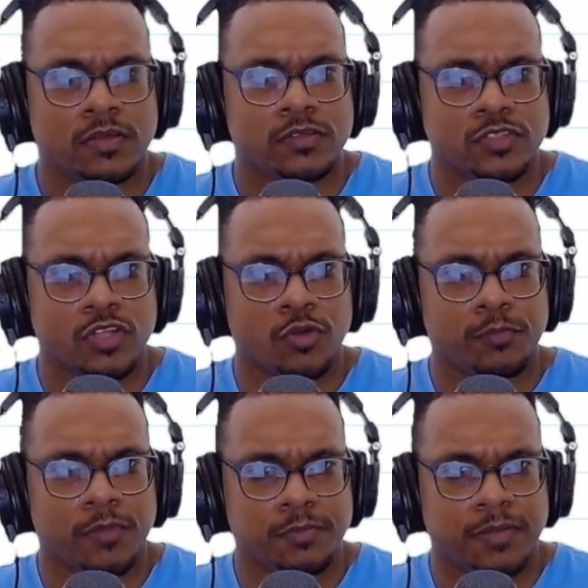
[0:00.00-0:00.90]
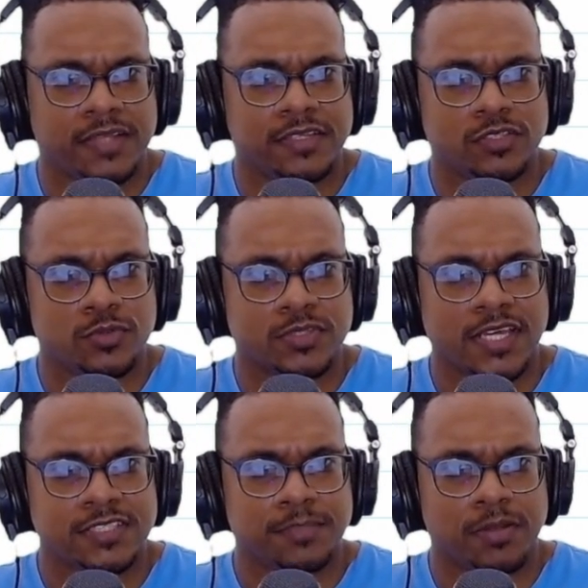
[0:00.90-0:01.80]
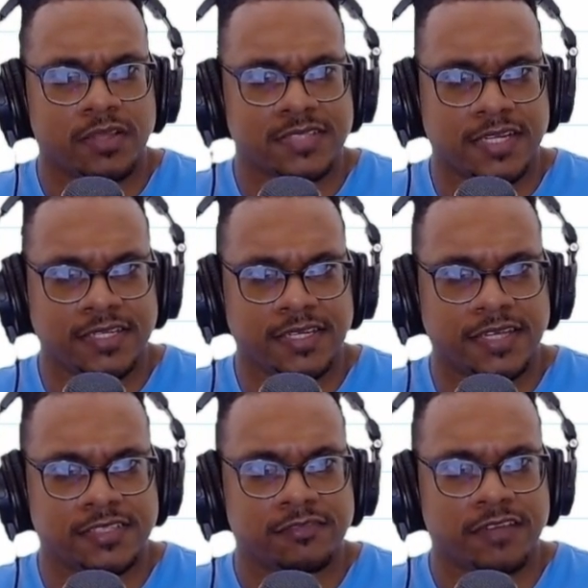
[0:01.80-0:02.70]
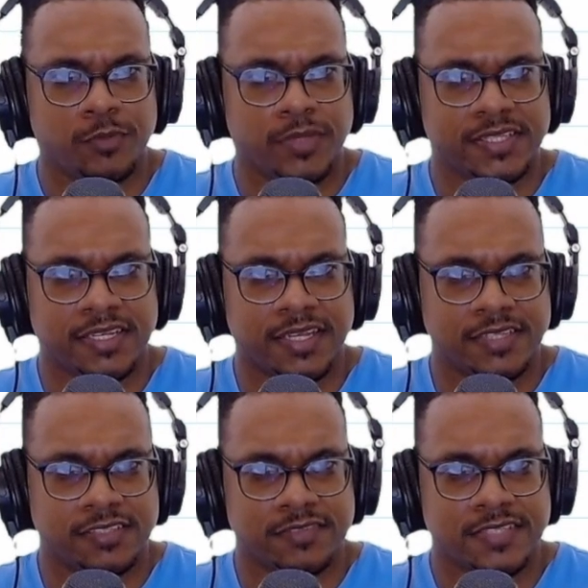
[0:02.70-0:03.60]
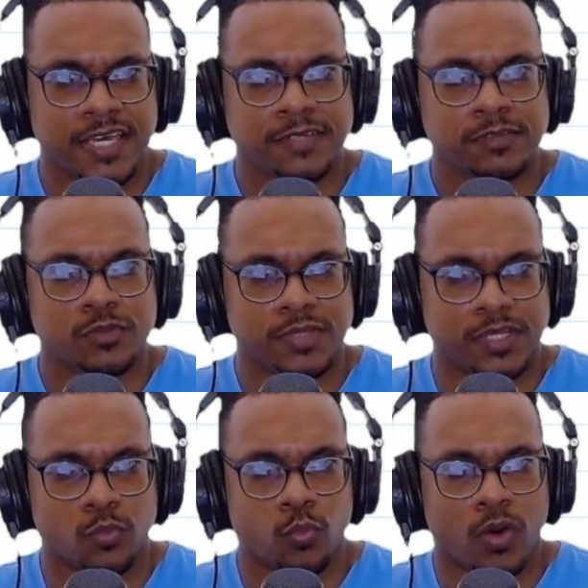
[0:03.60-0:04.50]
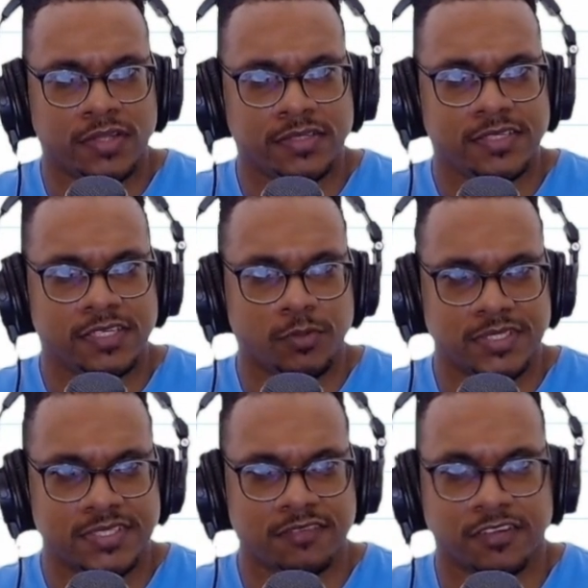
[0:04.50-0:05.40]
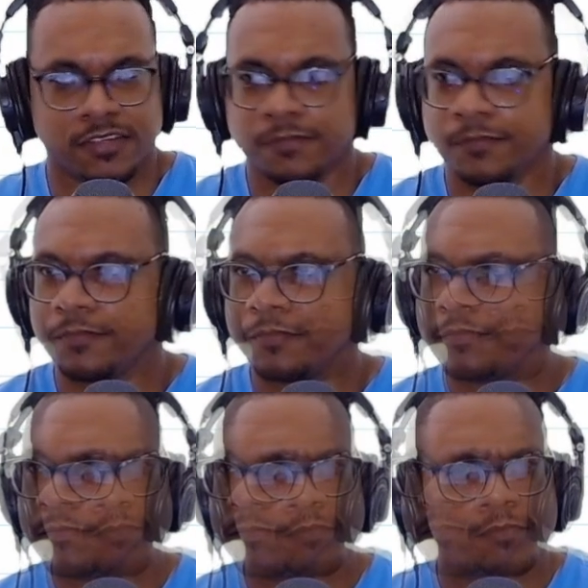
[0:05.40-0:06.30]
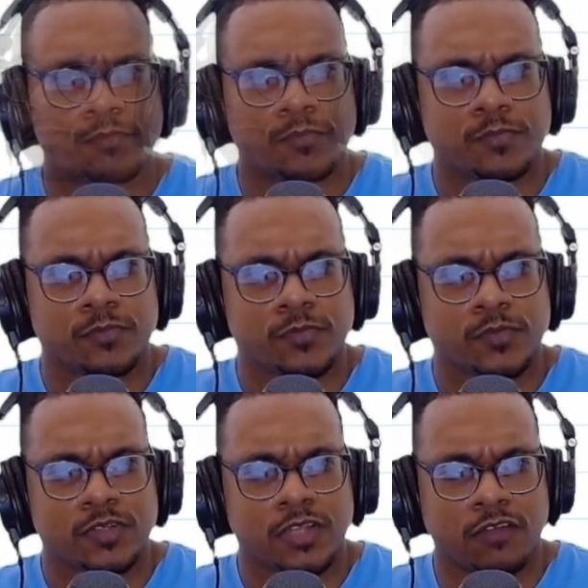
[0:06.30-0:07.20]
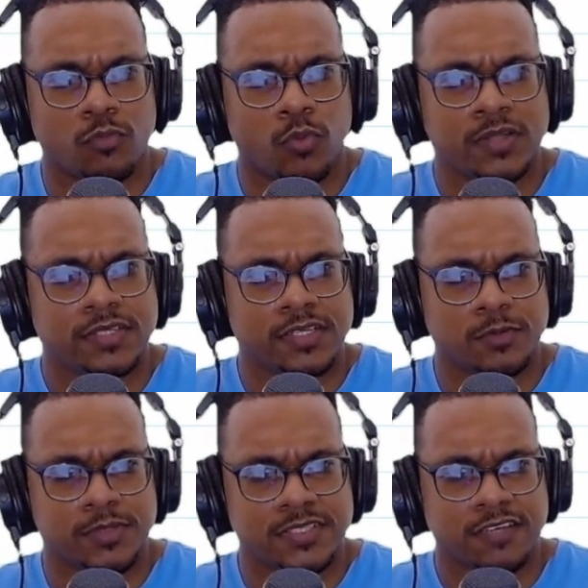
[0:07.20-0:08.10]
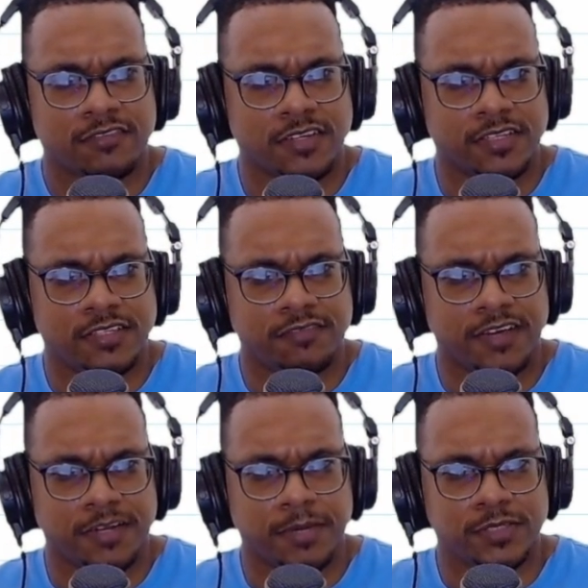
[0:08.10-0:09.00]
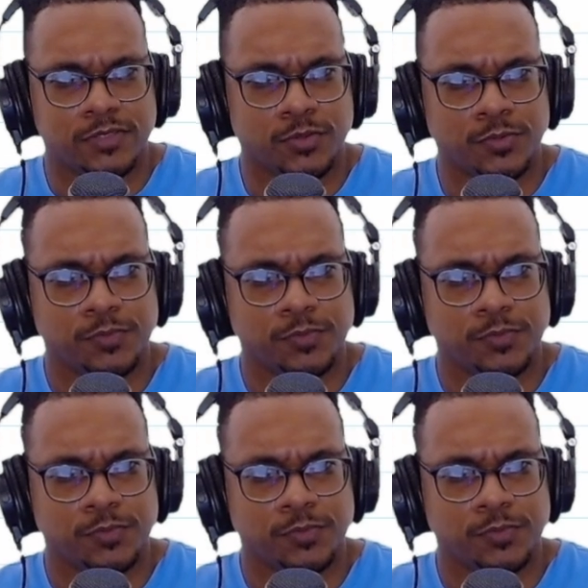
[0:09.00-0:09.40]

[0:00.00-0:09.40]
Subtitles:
So now we multiply these two signs, the plus and the negative, and we get a negative sign. So we get 1 take away 7. So I have 1 take away 7 divided by 2.